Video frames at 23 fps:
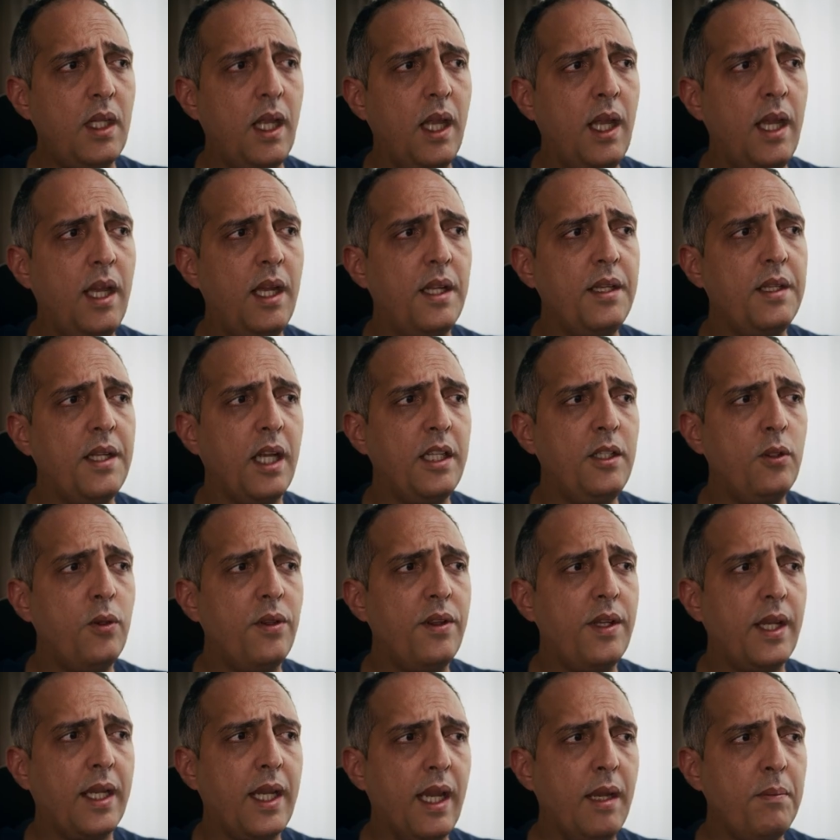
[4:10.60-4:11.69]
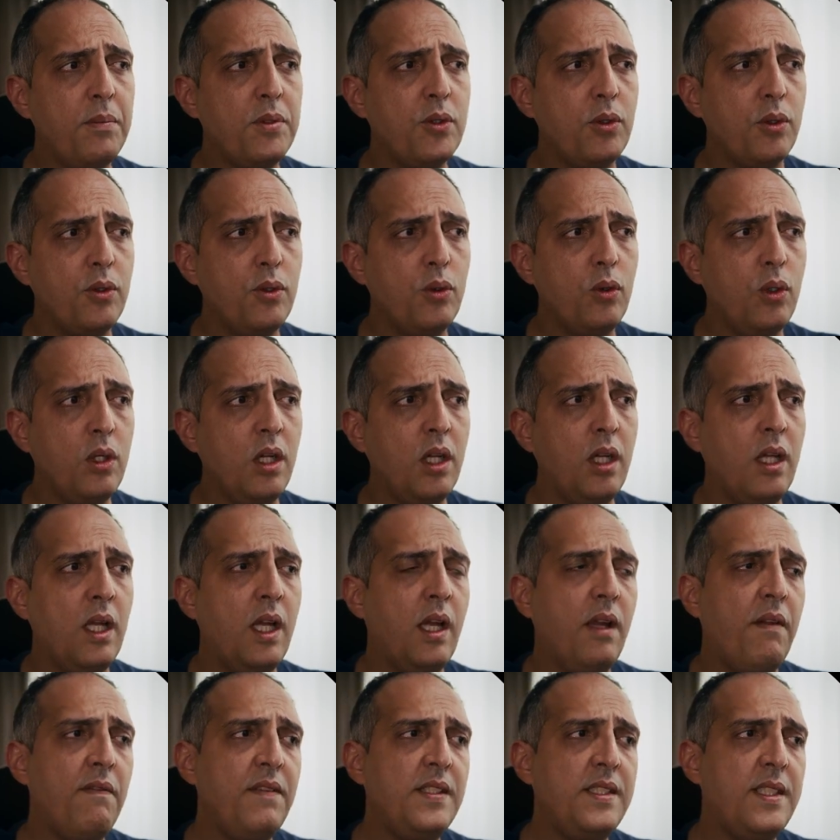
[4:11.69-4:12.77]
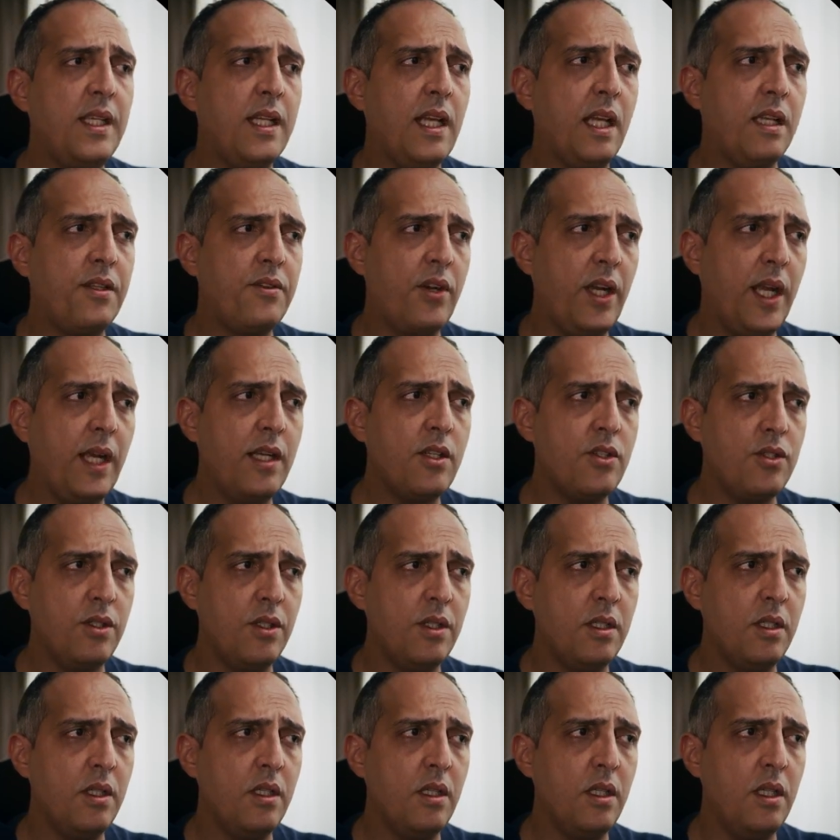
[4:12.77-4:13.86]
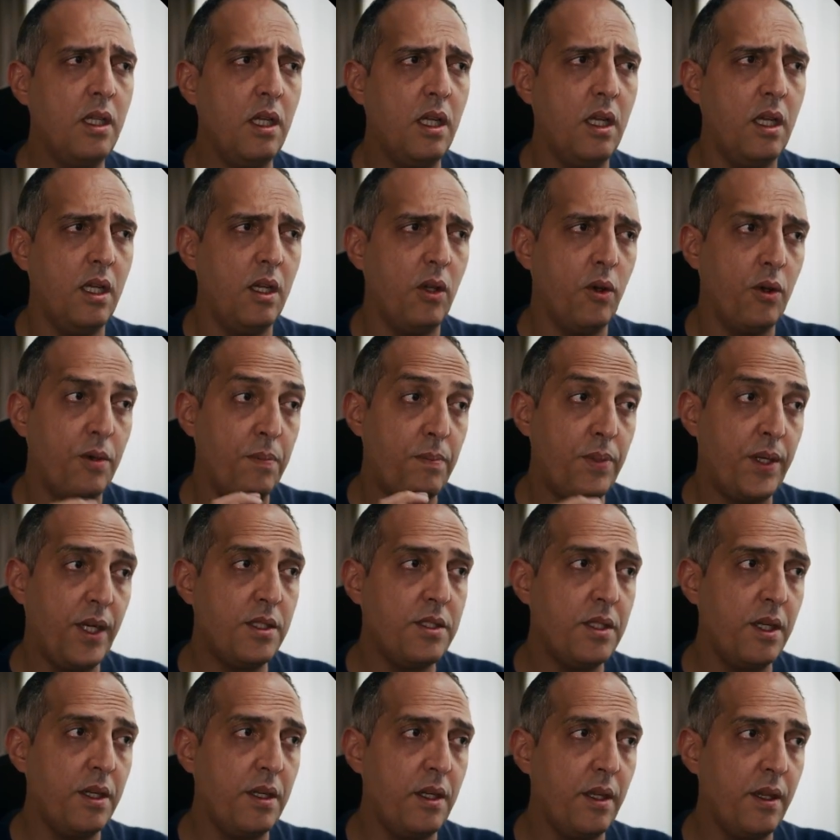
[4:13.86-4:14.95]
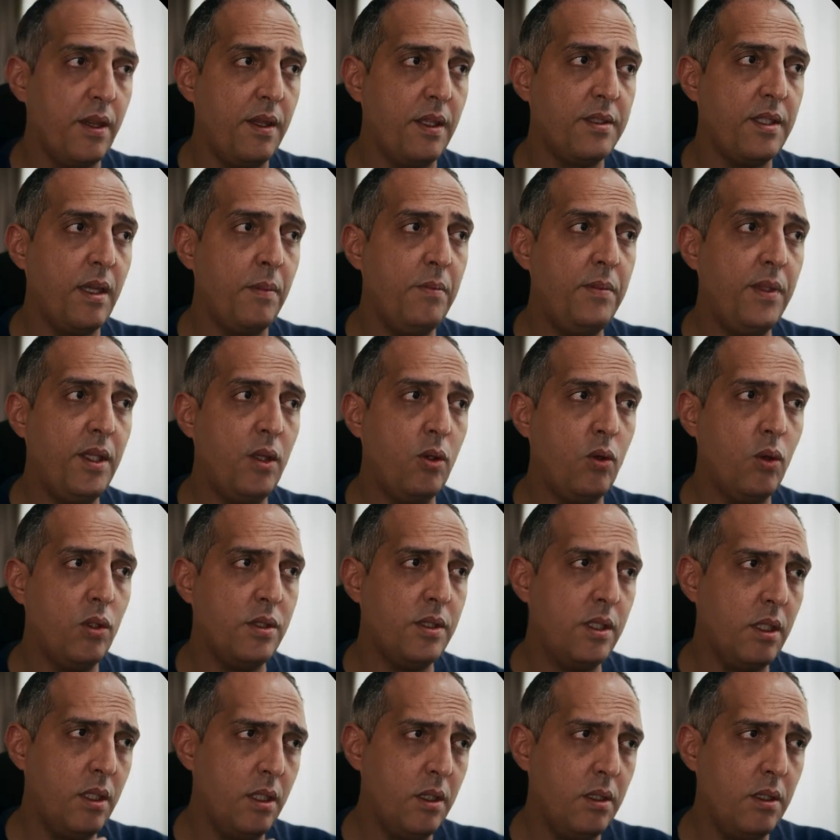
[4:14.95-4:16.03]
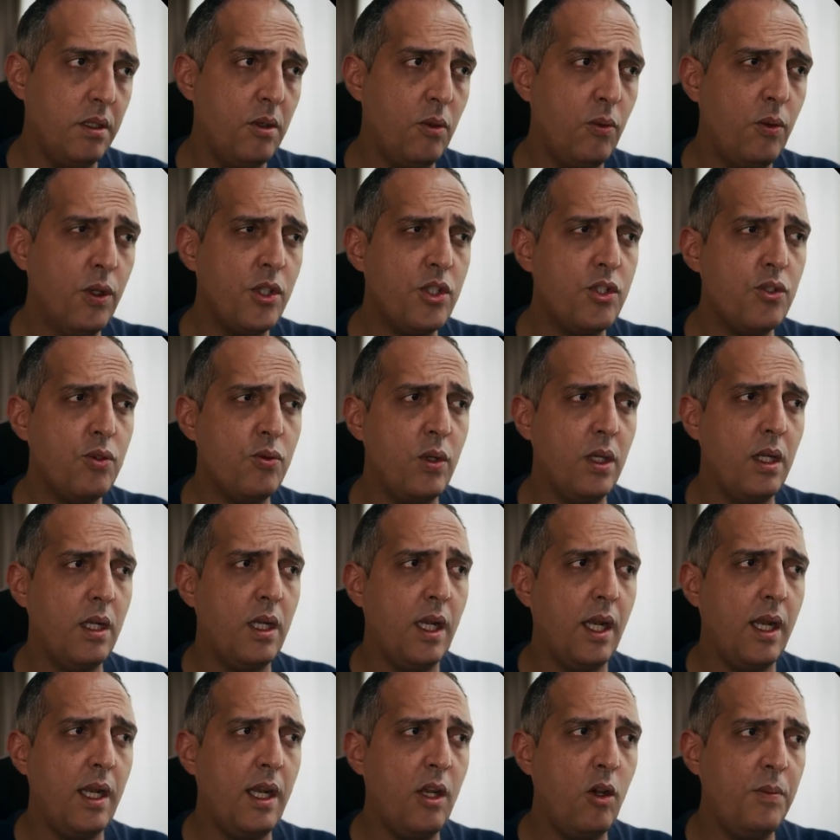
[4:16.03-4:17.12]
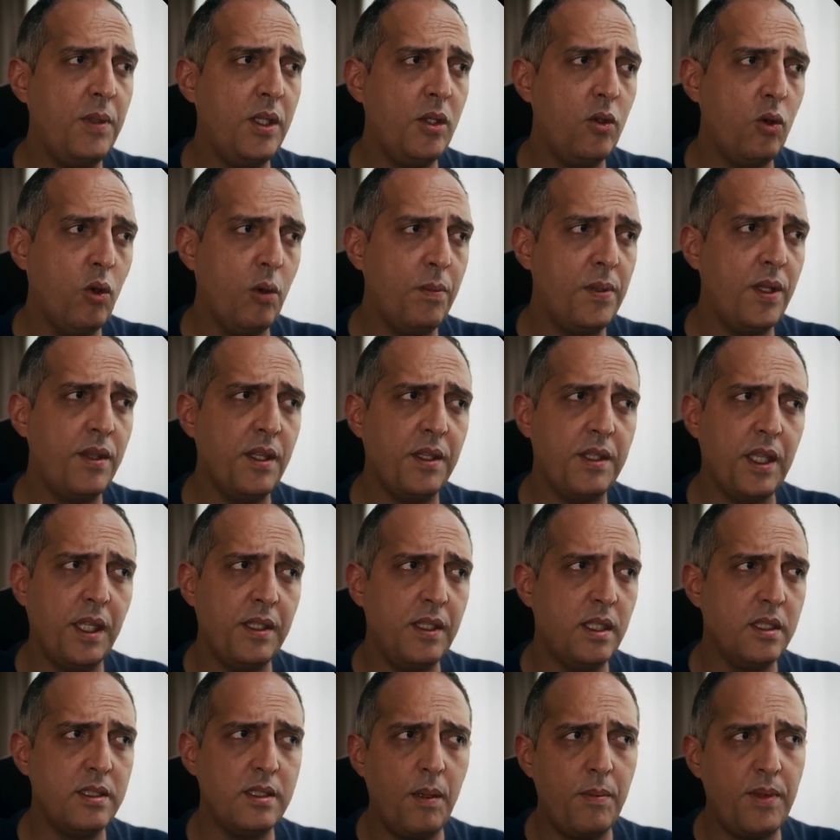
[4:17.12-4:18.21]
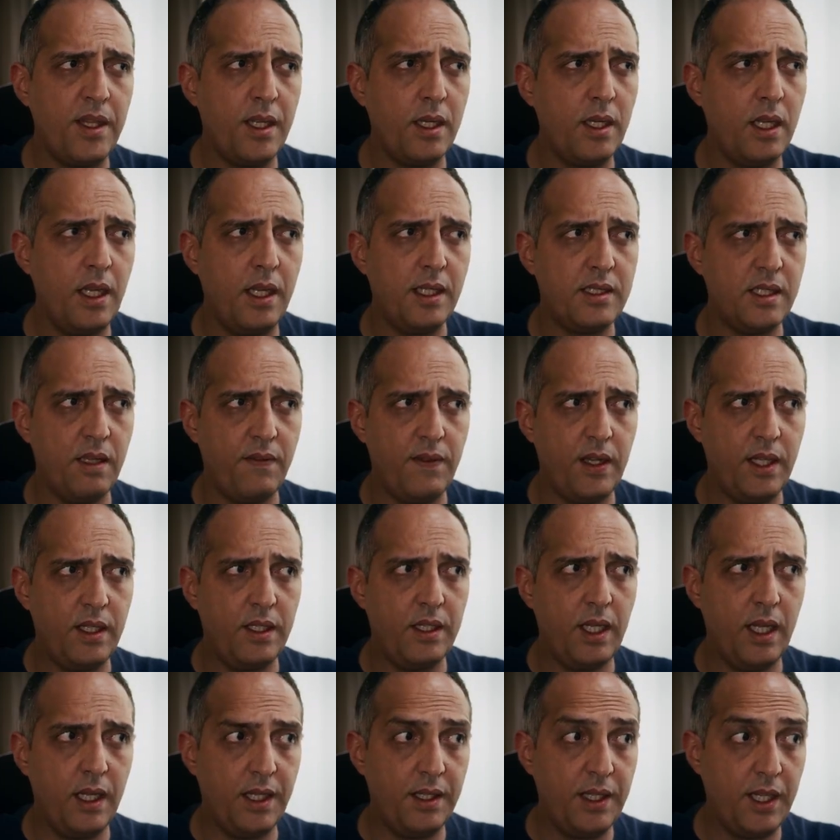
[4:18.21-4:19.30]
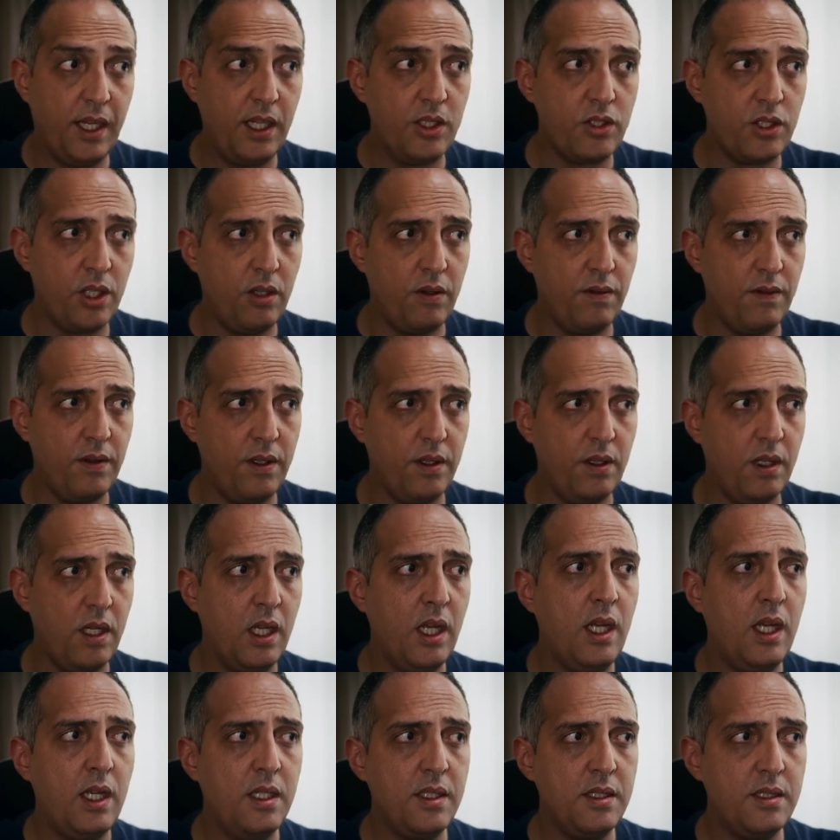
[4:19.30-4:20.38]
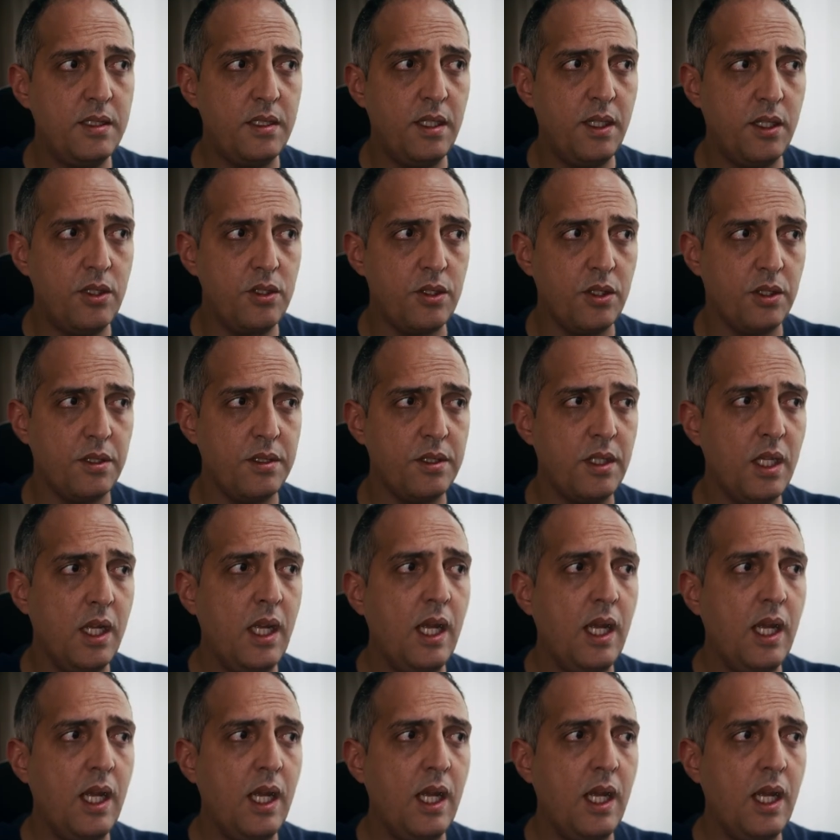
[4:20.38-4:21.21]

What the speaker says: and I use the cap to do physical traction or pressure on the submucosa, which will allow me to open the tunnel, something like severe dilatation of the strictures.